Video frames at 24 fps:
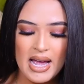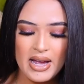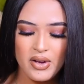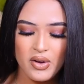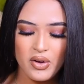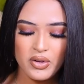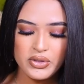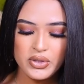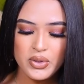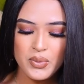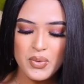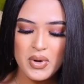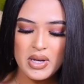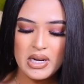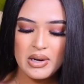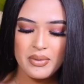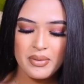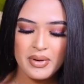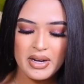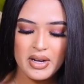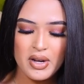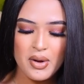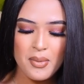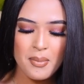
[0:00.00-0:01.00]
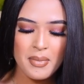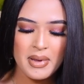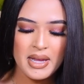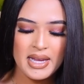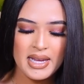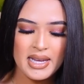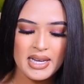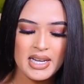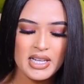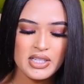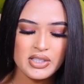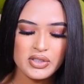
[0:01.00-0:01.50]
i also want to
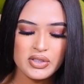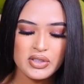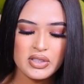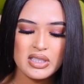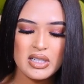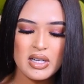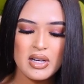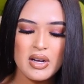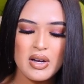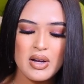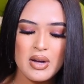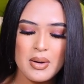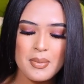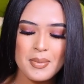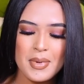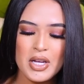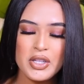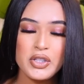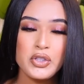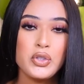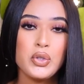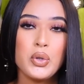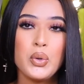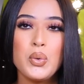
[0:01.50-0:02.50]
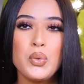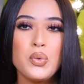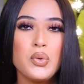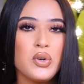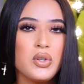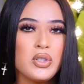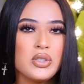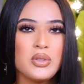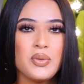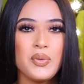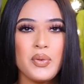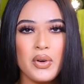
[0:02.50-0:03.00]
recommend some
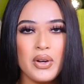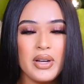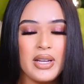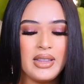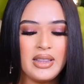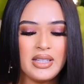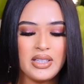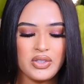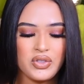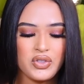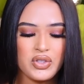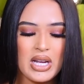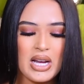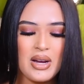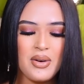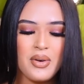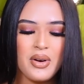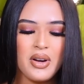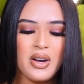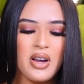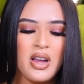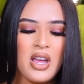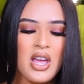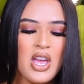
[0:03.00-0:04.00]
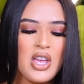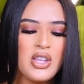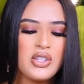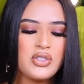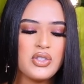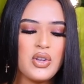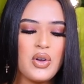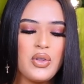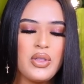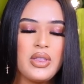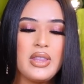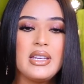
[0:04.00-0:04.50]
tools for in the shower
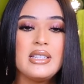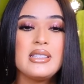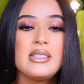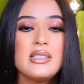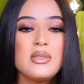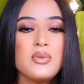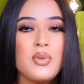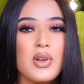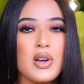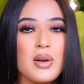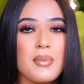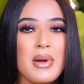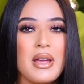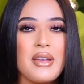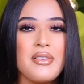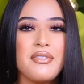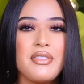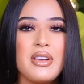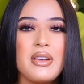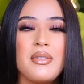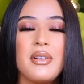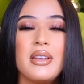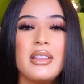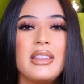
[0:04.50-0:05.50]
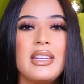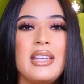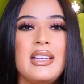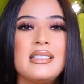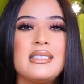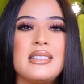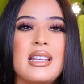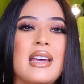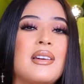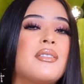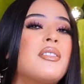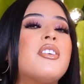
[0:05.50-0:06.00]
so this is one of my favorite things
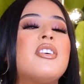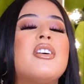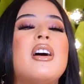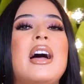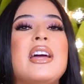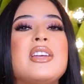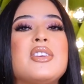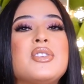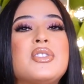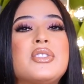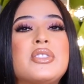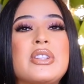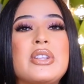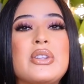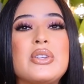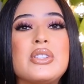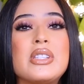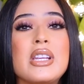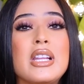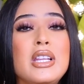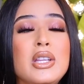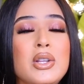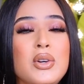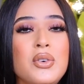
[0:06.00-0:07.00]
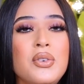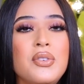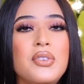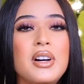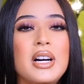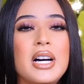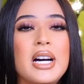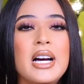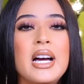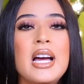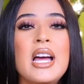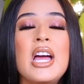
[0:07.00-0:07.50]
ever i used to use a
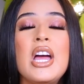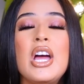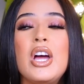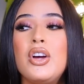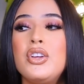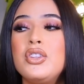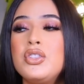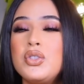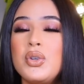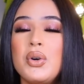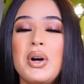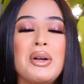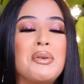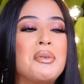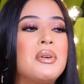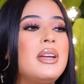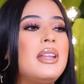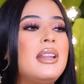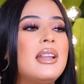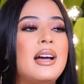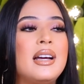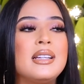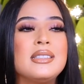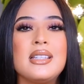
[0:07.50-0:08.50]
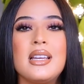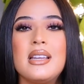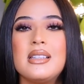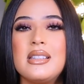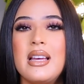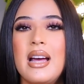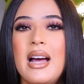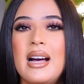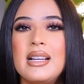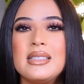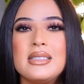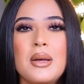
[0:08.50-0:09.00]
loofah until i realized it
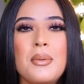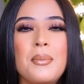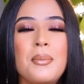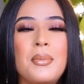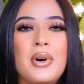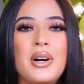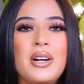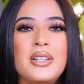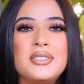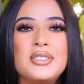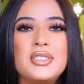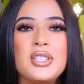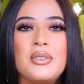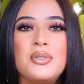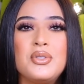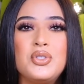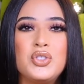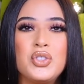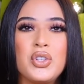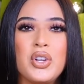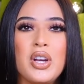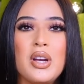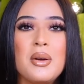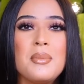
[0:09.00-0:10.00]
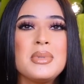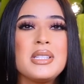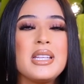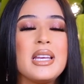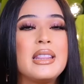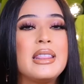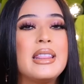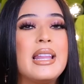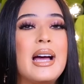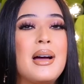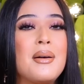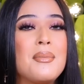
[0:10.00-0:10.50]
has a bunch of germs
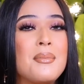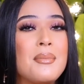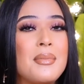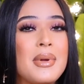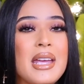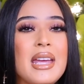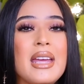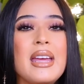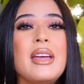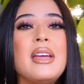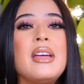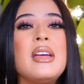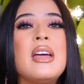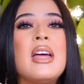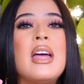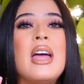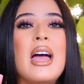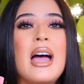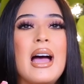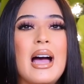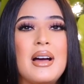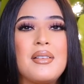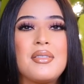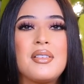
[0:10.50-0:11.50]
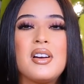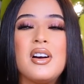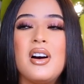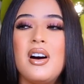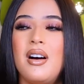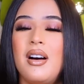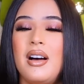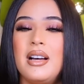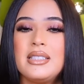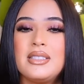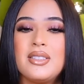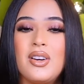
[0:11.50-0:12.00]
and that may have
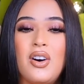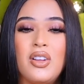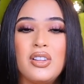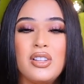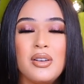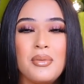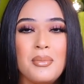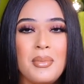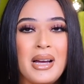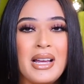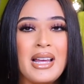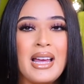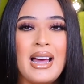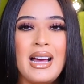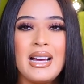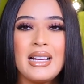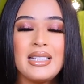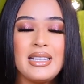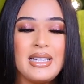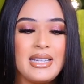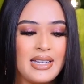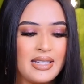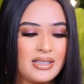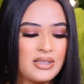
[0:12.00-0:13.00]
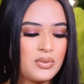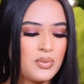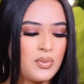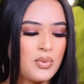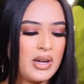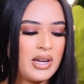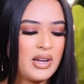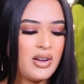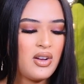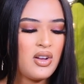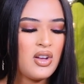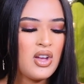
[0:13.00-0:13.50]
cause all of my acne as
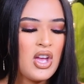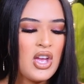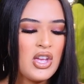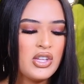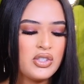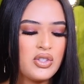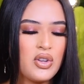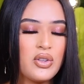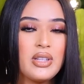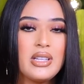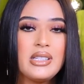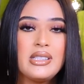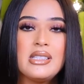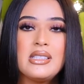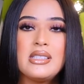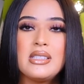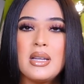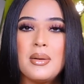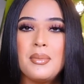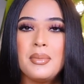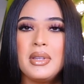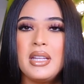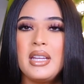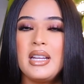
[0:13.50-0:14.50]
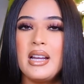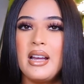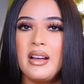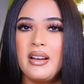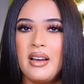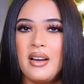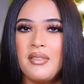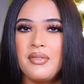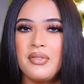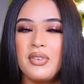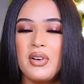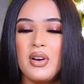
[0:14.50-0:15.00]
well. So this is something I
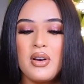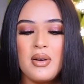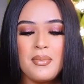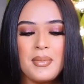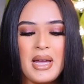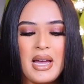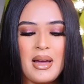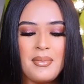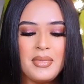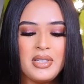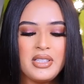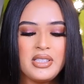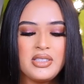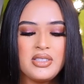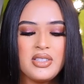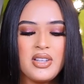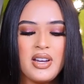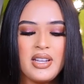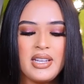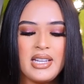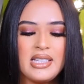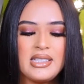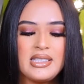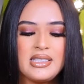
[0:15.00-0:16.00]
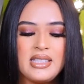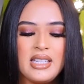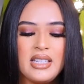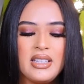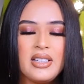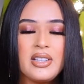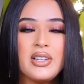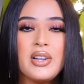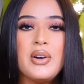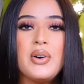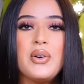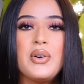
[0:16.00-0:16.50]
got from Amazon. It's
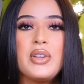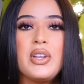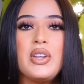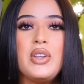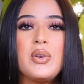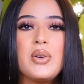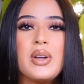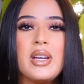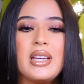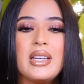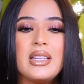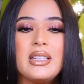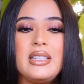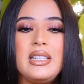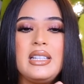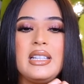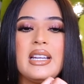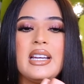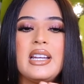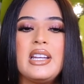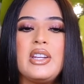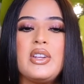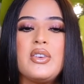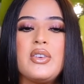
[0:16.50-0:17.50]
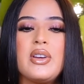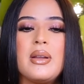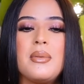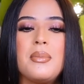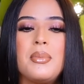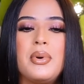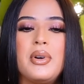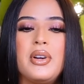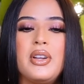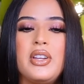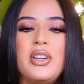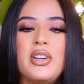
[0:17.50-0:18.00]
silicone, you can clean it, you can
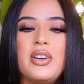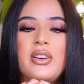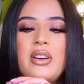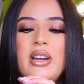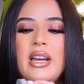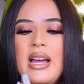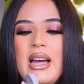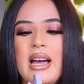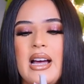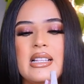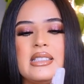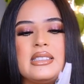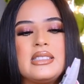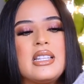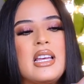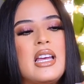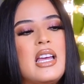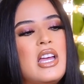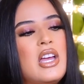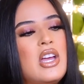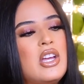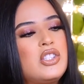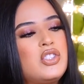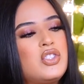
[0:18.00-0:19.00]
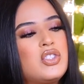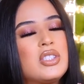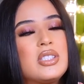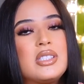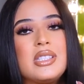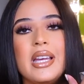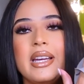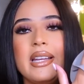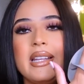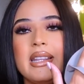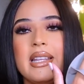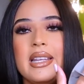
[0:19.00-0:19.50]
put your hands just
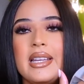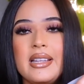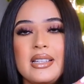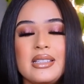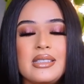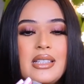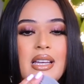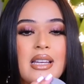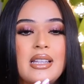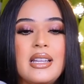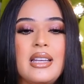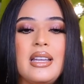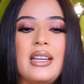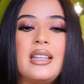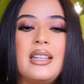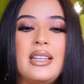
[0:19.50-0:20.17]
like this and then